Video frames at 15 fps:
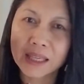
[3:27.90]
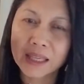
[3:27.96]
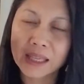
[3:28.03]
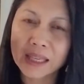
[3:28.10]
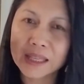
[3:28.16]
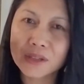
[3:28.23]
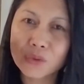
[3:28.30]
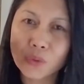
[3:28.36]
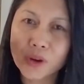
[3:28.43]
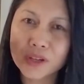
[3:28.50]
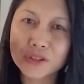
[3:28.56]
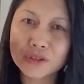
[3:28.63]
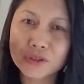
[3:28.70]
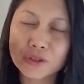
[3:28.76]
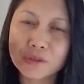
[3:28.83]
in
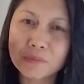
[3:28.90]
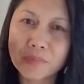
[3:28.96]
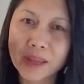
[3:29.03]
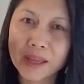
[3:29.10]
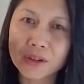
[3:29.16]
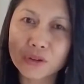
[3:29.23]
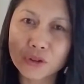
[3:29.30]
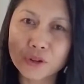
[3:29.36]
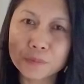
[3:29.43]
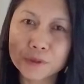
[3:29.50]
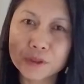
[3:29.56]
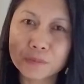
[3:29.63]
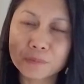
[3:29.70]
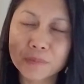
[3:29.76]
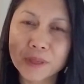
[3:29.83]
question by
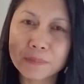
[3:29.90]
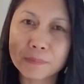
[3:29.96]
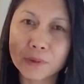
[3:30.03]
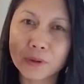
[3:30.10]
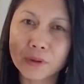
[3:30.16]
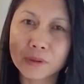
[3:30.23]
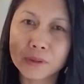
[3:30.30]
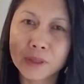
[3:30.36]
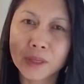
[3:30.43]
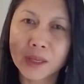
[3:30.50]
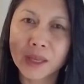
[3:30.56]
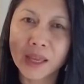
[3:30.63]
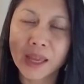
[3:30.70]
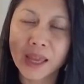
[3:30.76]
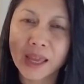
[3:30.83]
groups of people,
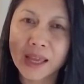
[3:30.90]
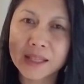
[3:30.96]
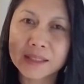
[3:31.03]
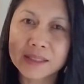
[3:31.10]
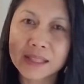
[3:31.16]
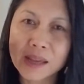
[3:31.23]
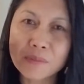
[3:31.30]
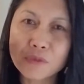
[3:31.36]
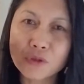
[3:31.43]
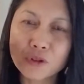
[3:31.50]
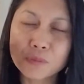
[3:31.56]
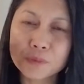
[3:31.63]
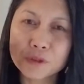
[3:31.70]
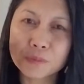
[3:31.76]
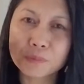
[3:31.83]
and some
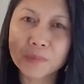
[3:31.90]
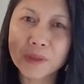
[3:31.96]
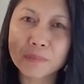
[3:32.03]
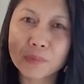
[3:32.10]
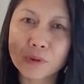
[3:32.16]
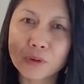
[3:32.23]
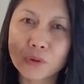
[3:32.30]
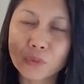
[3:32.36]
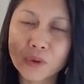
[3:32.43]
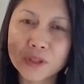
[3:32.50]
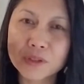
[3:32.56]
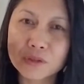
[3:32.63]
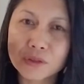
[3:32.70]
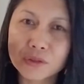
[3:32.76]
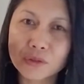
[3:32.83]
groups of people who
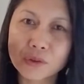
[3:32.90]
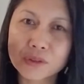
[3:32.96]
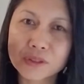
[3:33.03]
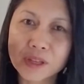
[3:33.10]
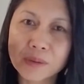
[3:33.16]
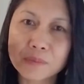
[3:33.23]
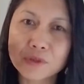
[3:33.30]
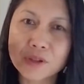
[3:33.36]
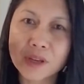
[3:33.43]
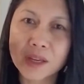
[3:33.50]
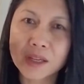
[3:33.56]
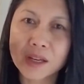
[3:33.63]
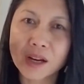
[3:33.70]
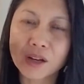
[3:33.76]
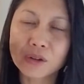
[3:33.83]
question to our
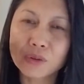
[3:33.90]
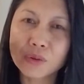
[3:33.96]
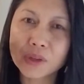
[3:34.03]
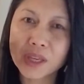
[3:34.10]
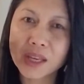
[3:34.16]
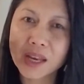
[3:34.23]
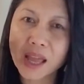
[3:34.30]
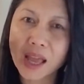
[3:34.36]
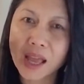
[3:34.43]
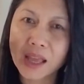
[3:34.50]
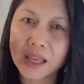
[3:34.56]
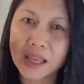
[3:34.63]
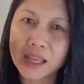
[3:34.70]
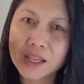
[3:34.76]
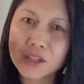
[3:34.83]
subject are looking
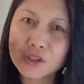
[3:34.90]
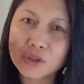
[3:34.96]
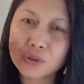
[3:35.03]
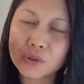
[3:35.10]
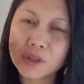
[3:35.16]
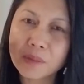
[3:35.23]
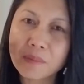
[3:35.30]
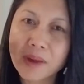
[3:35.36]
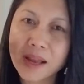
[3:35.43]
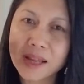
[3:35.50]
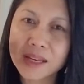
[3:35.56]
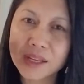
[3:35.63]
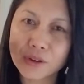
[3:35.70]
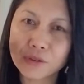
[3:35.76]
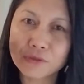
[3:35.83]
into the
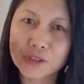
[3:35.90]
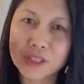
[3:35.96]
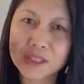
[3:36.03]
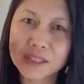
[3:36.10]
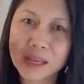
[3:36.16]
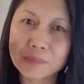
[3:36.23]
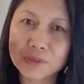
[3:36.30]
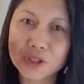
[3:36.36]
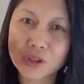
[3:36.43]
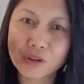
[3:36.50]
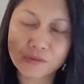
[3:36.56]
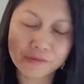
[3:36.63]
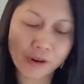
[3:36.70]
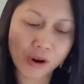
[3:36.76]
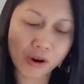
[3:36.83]
money of this subject
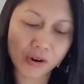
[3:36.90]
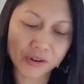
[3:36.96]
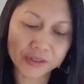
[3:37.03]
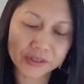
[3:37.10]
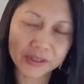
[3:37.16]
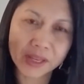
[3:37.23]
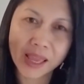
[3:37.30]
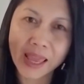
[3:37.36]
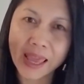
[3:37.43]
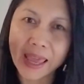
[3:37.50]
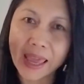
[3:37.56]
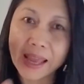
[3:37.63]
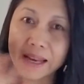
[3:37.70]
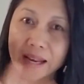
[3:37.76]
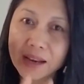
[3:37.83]
of ours.
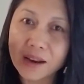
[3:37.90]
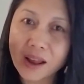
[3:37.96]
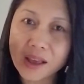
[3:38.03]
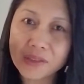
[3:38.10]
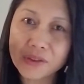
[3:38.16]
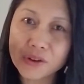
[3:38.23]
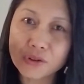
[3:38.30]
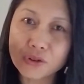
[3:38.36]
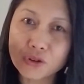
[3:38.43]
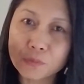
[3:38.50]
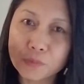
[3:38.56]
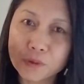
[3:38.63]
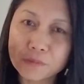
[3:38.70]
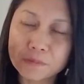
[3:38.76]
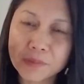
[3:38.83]
And another
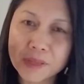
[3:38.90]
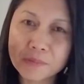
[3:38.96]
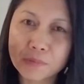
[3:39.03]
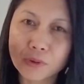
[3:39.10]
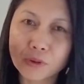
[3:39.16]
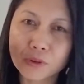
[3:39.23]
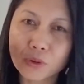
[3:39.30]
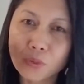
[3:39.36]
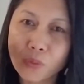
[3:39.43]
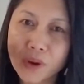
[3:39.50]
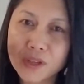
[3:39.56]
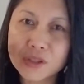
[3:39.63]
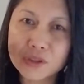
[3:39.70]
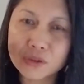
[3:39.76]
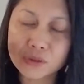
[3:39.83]
group of people who
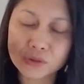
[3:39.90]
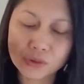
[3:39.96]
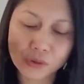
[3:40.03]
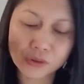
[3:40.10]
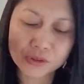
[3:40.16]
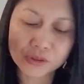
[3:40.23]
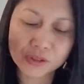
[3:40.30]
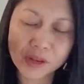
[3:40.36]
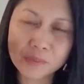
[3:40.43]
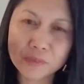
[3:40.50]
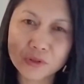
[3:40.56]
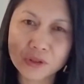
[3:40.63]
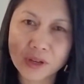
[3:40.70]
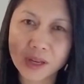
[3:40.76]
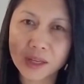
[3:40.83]
question to our
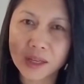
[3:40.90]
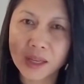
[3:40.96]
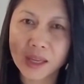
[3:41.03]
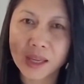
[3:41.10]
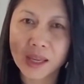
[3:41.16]
subject